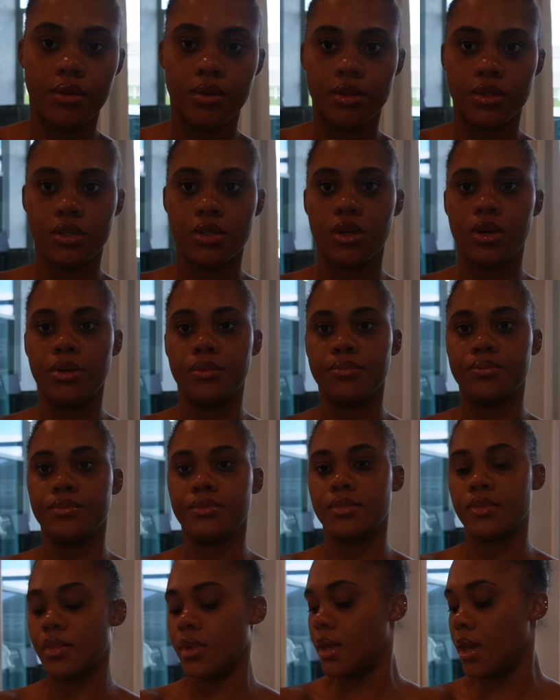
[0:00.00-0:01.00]
So,
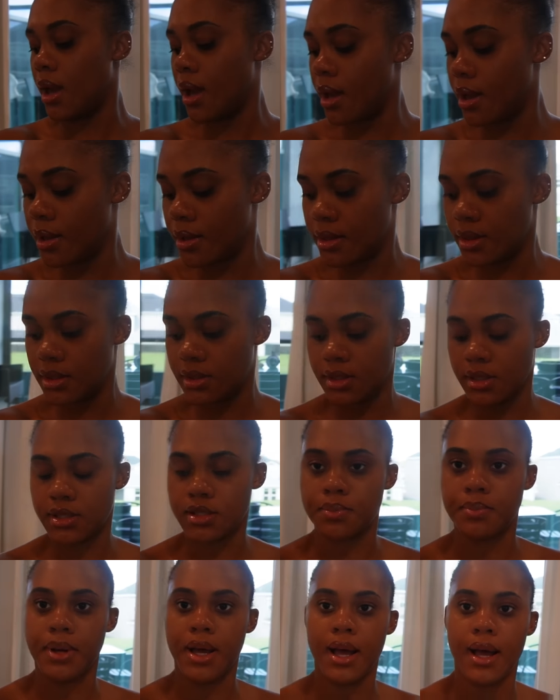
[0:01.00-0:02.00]
yeah, this
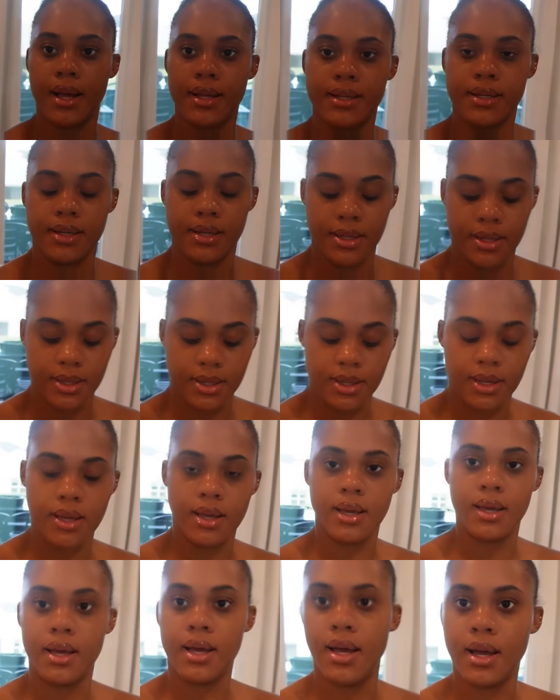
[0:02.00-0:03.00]
is bad.
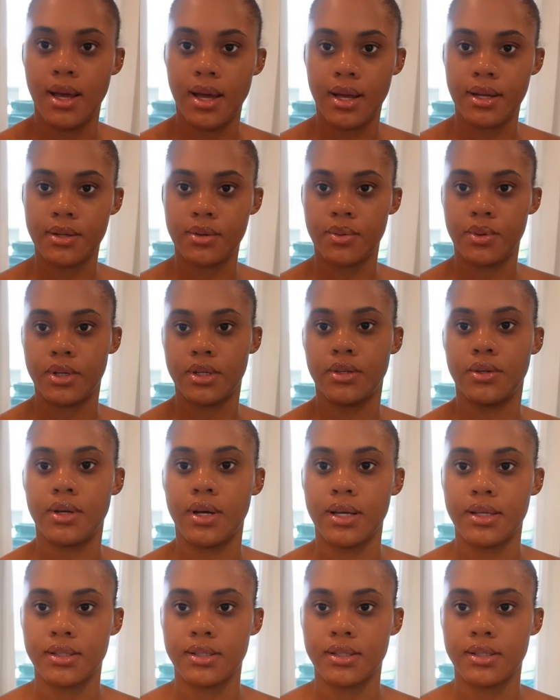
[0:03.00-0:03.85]
I don't want you